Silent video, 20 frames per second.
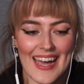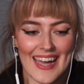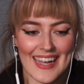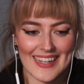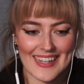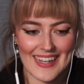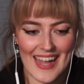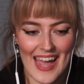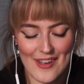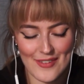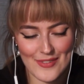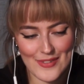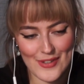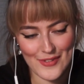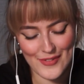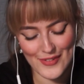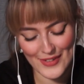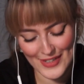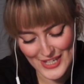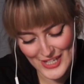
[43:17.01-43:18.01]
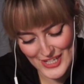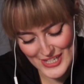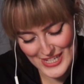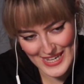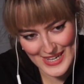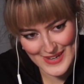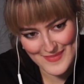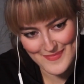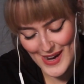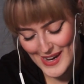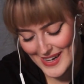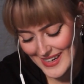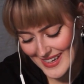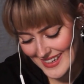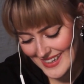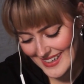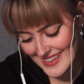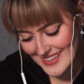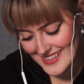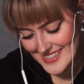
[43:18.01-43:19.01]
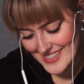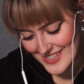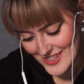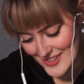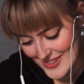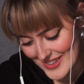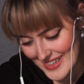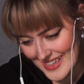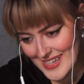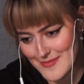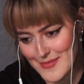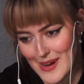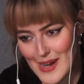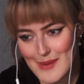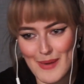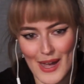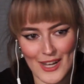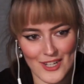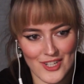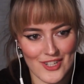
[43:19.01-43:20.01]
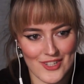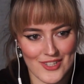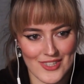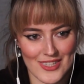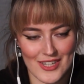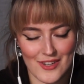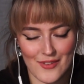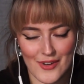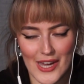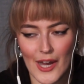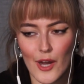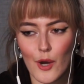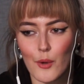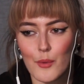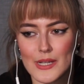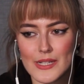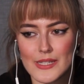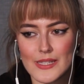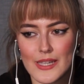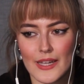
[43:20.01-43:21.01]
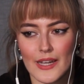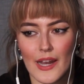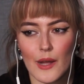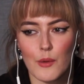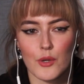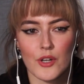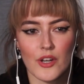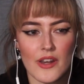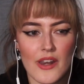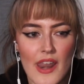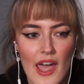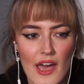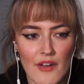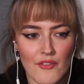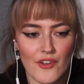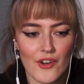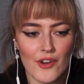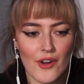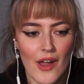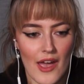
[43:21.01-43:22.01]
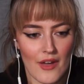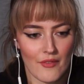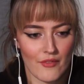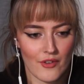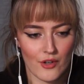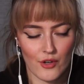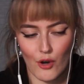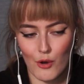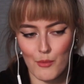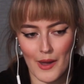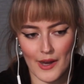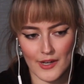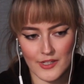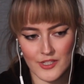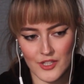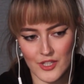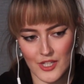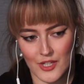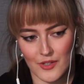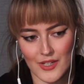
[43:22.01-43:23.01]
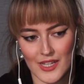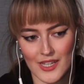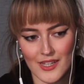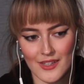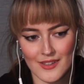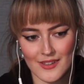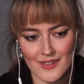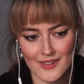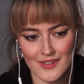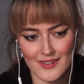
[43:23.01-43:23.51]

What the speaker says: And after finishing my degree, my bachelor's degree, I always said I would never, ever go back to uni.